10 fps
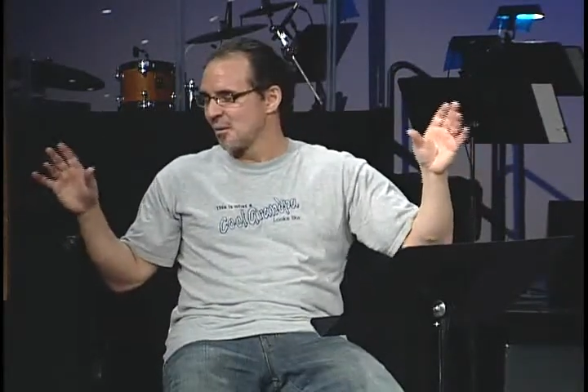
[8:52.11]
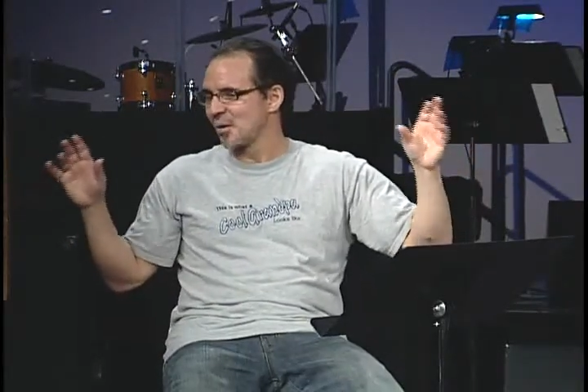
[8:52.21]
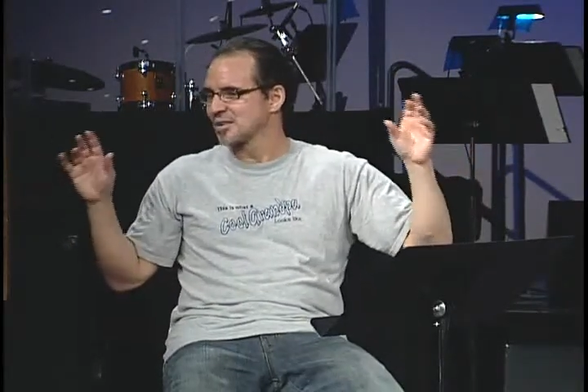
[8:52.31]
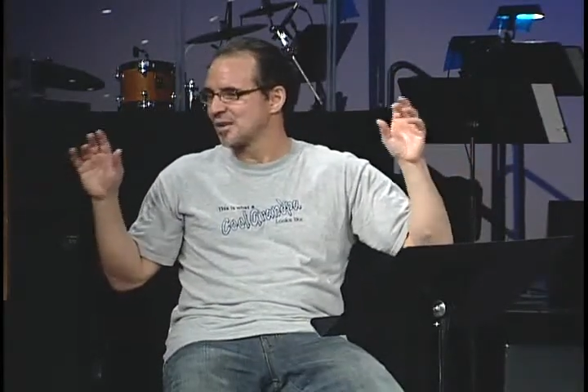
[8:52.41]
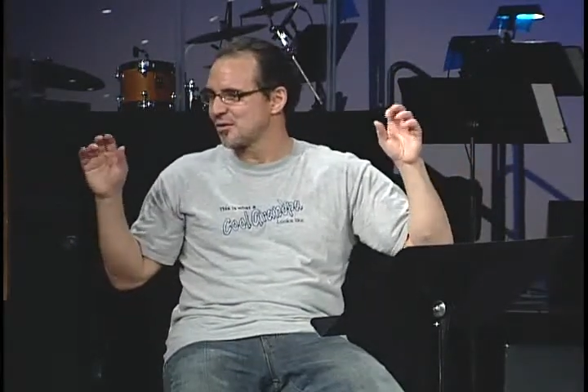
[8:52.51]

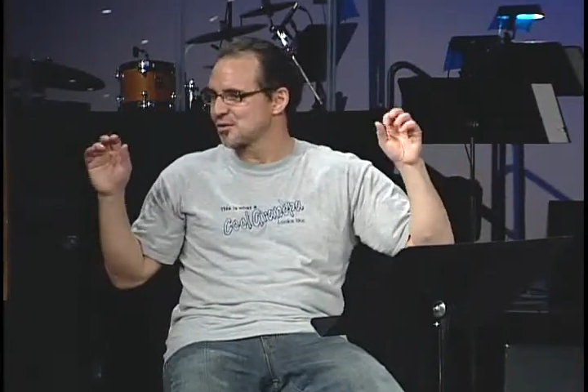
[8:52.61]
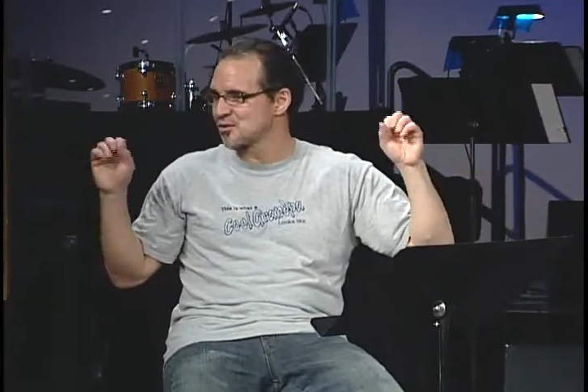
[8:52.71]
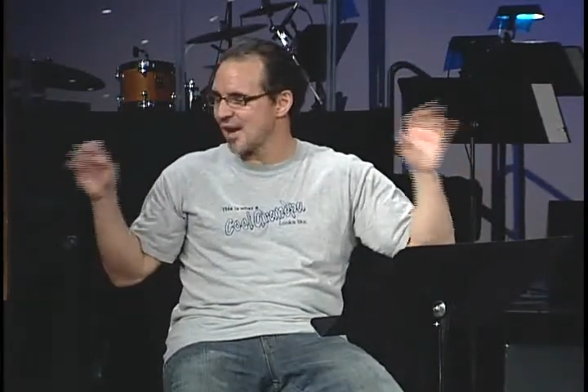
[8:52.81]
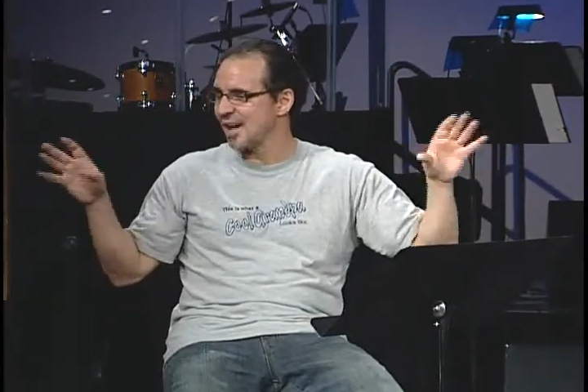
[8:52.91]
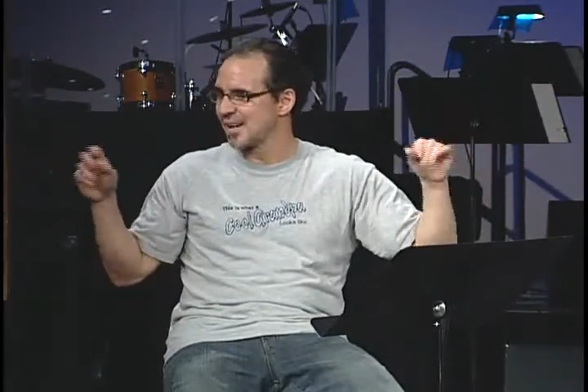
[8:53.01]
Whereas if you're
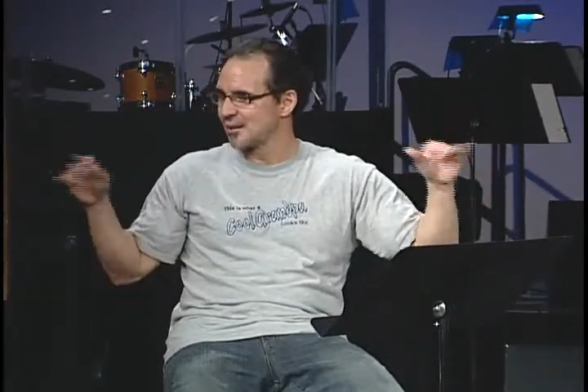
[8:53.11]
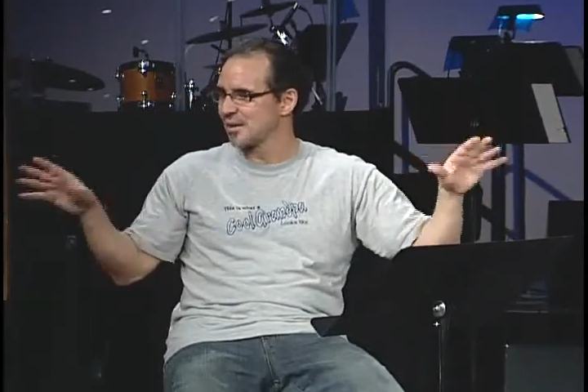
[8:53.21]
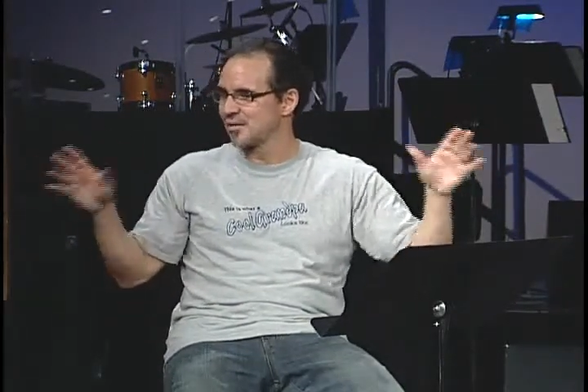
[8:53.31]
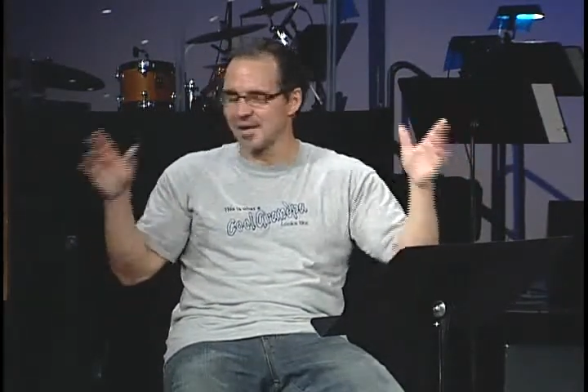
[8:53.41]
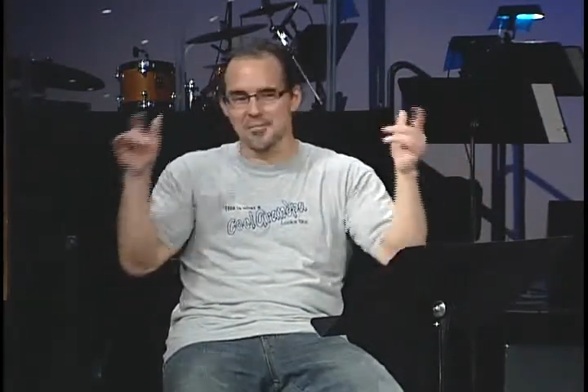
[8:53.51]
trying to get
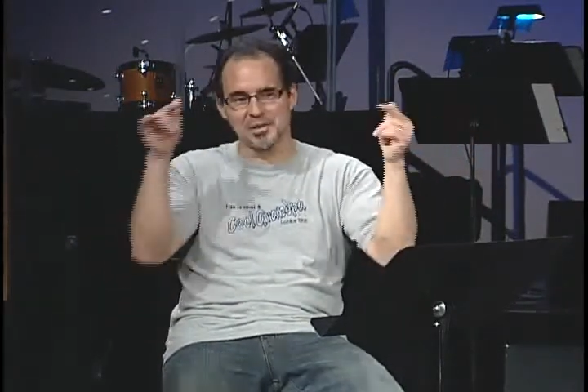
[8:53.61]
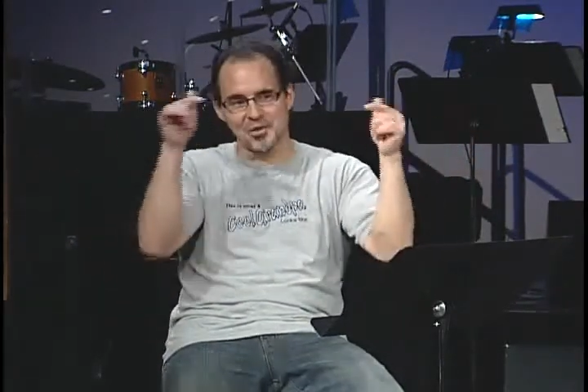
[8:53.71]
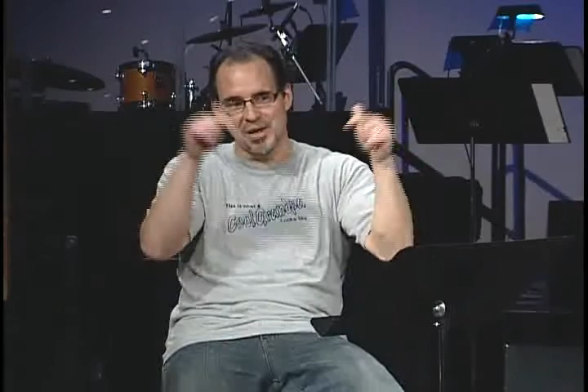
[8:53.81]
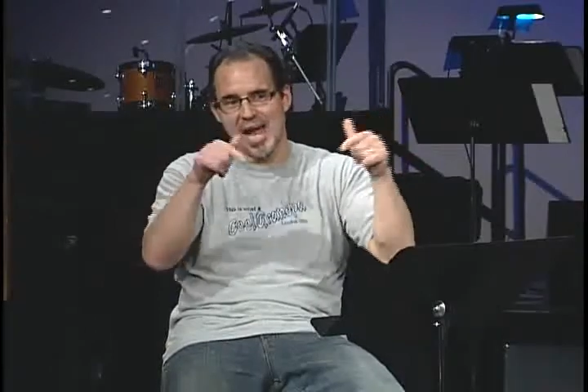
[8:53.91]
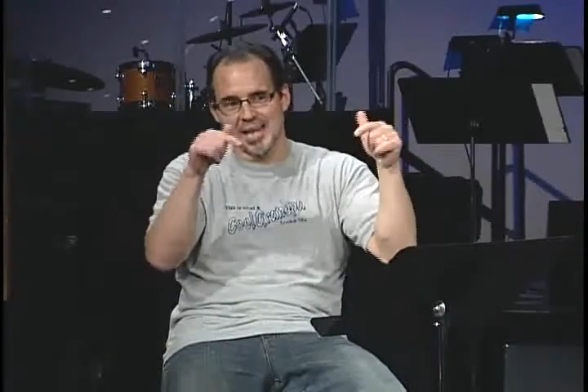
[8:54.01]
rid of it, but
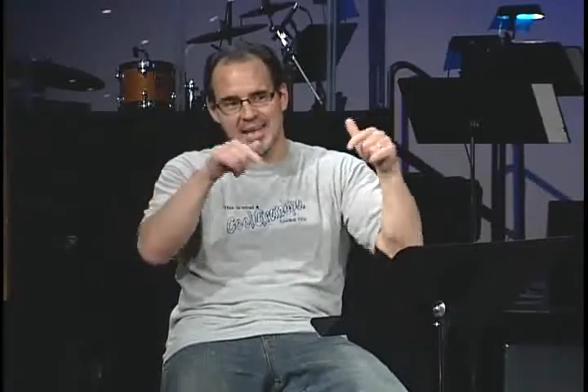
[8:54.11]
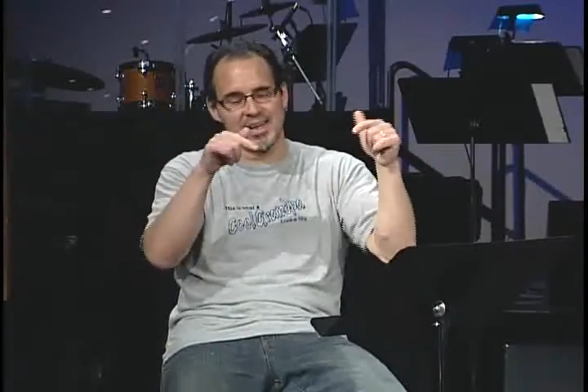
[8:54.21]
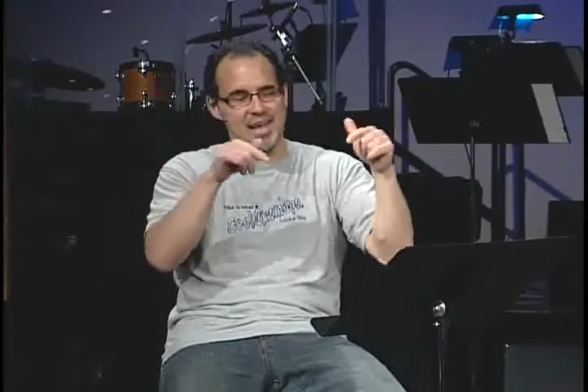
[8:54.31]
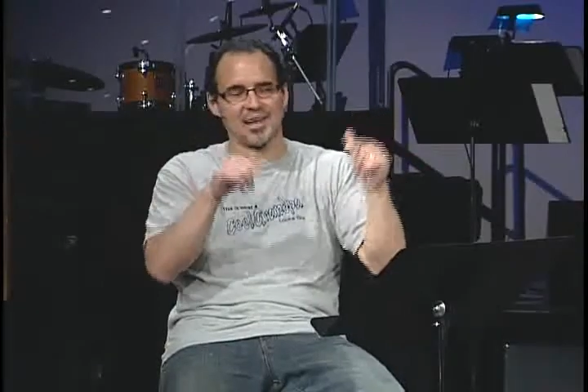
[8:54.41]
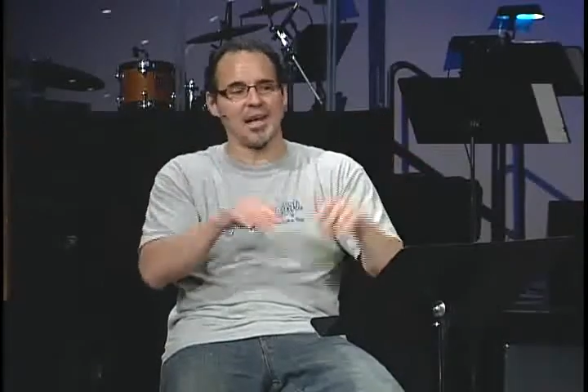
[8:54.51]
you're not
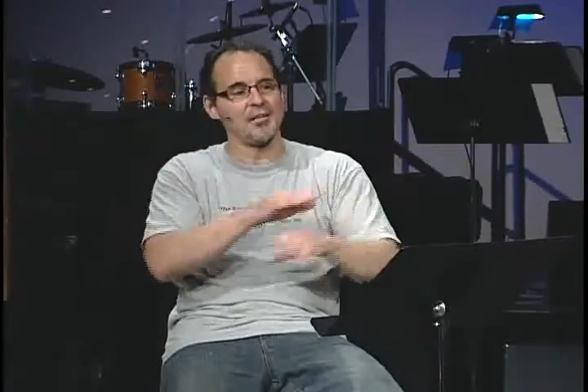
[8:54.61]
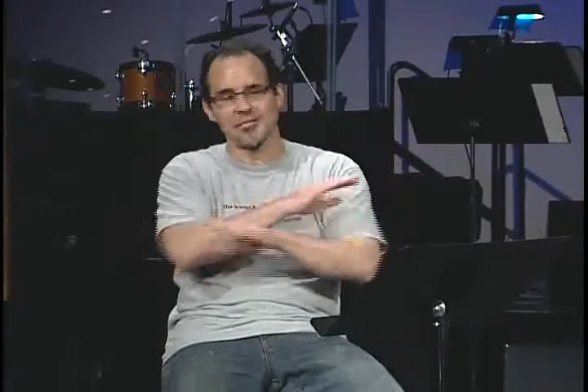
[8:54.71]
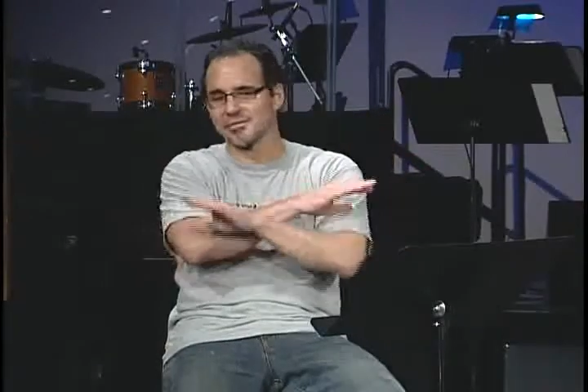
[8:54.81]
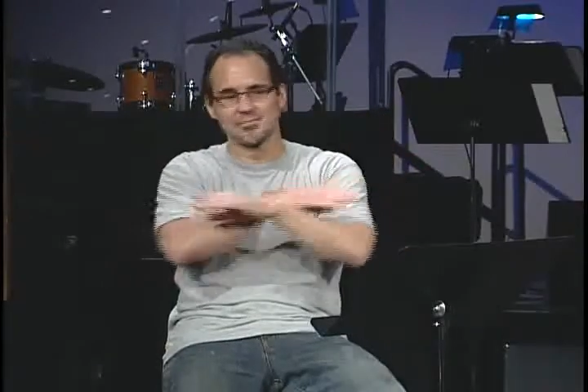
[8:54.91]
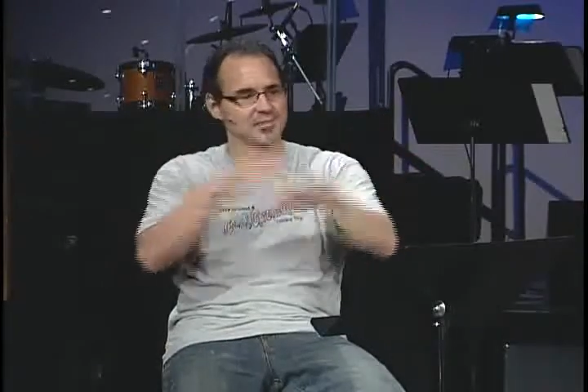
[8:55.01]
getting that
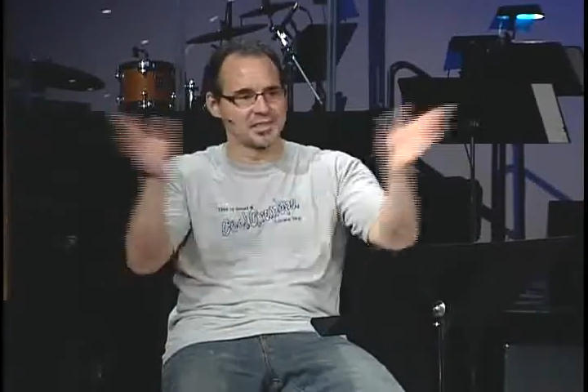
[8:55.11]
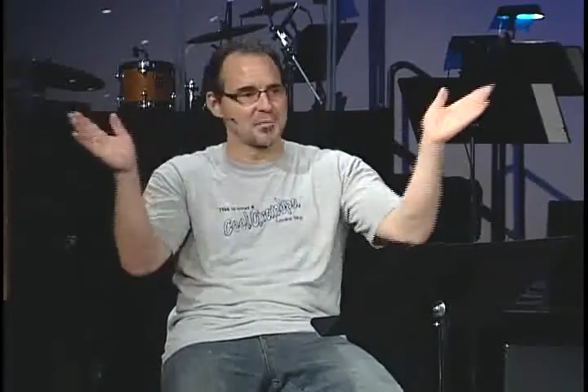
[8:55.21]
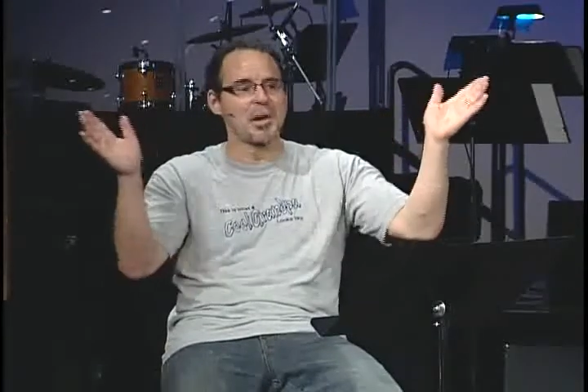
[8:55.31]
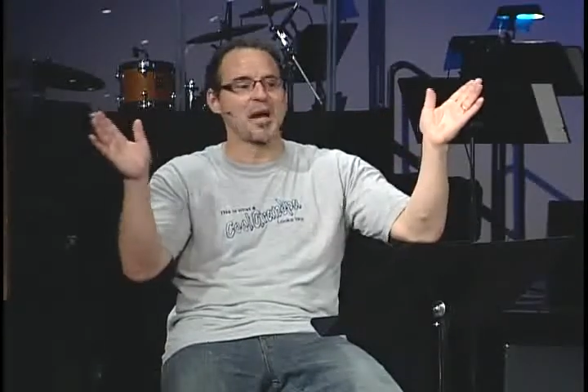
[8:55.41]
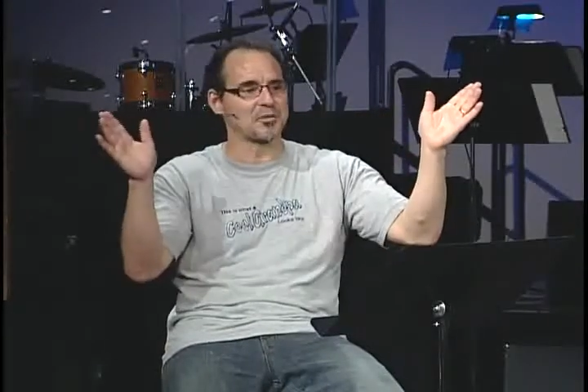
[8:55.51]
life, it's
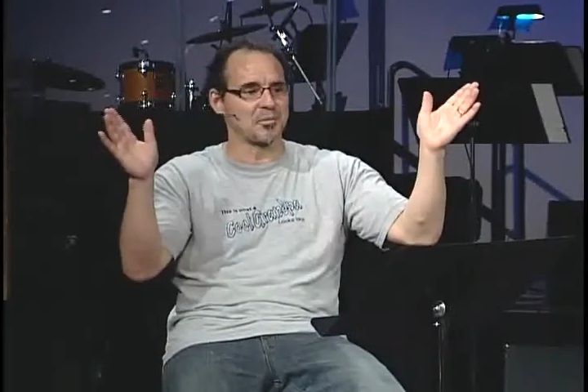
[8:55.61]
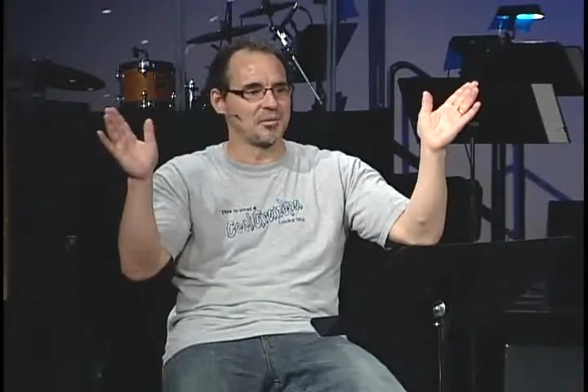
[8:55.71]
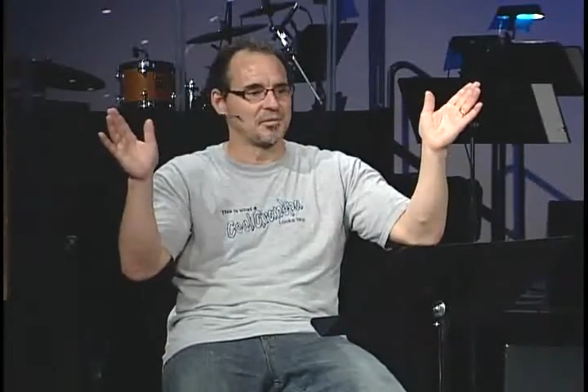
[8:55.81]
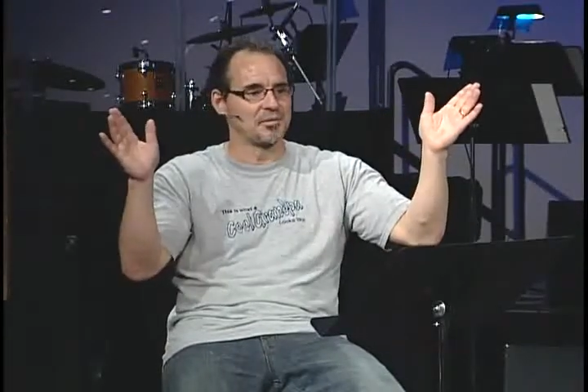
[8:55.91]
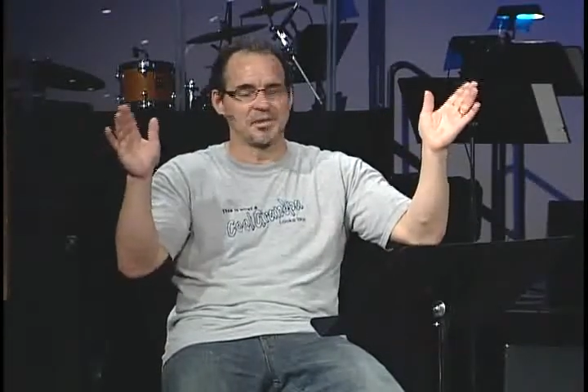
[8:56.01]
impossible.